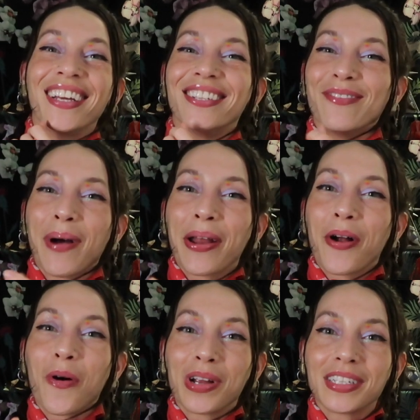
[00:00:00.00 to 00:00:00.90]
You might
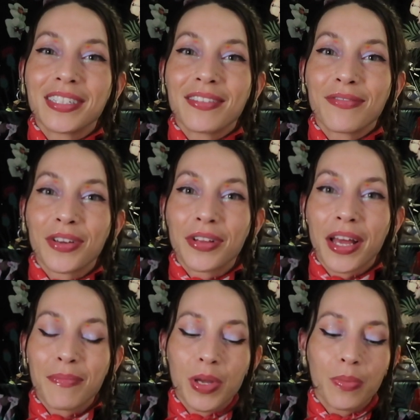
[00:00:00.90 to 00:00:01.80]
always feel
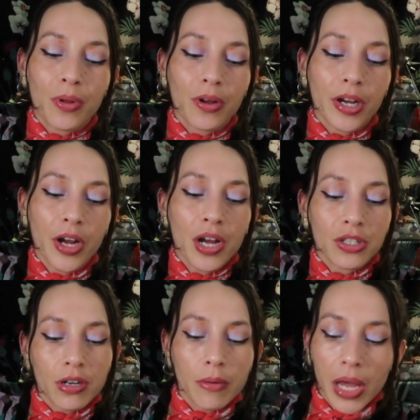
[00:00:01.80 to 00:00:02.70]
like people are
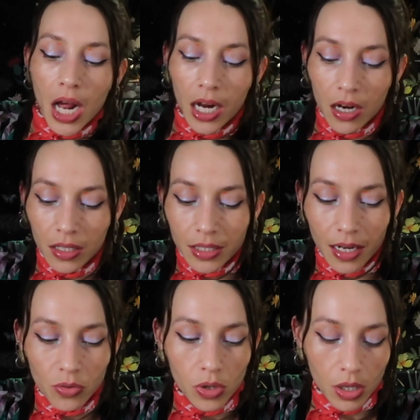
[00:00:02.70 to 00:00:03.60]
trying to make eye
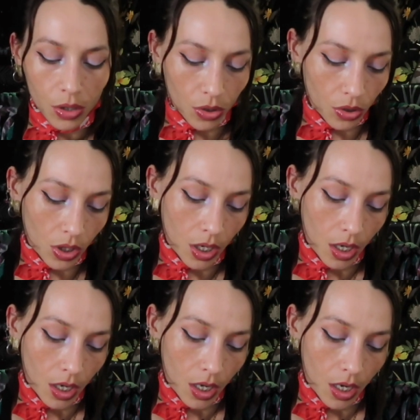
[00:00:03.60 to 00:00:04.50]
contact with you.
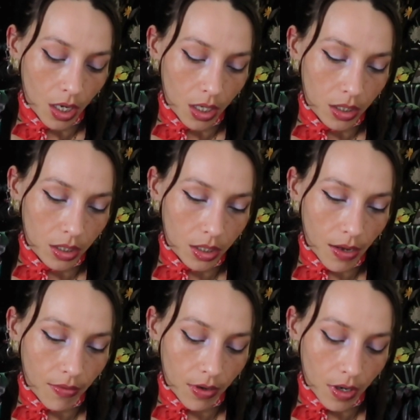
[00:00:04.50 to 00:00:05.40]

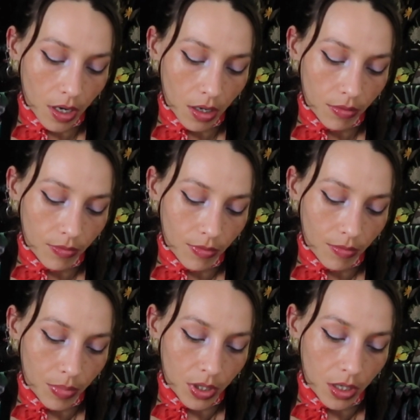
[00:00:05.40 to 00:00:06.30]
Seven of
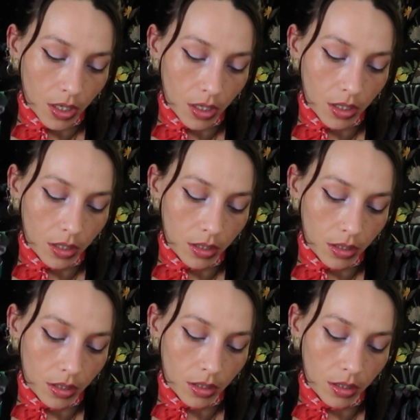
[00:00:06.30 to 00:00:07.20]

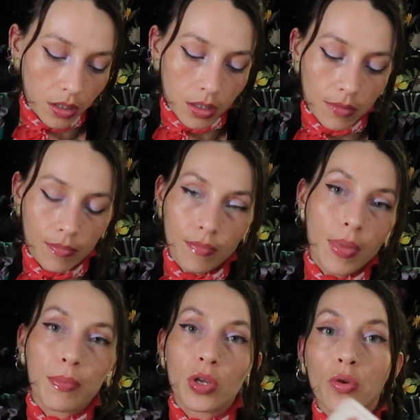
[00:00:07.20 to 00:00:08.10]
Batons.
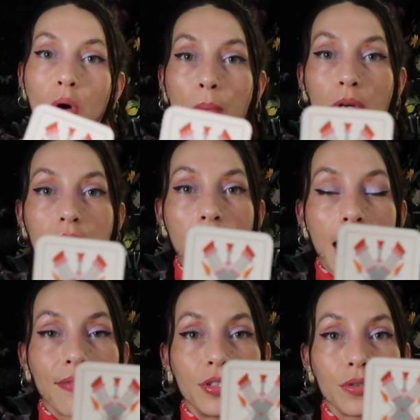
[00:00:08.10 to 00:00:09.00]
Maybe you almost
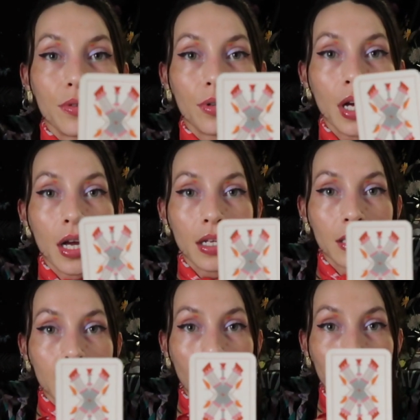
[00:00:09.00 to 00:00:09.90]
have to
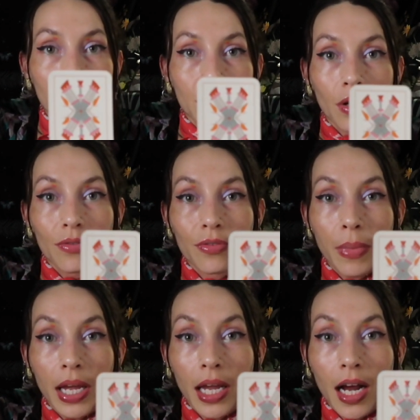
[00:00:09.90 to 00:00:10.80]
stop yourself from
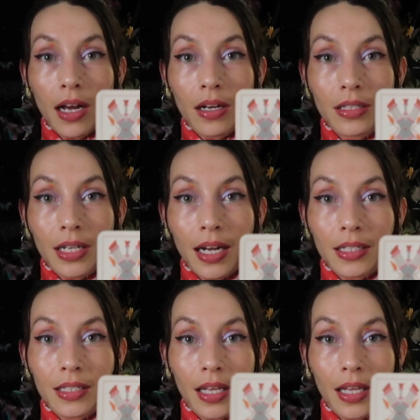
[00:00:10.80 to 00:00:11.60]
making eye contact.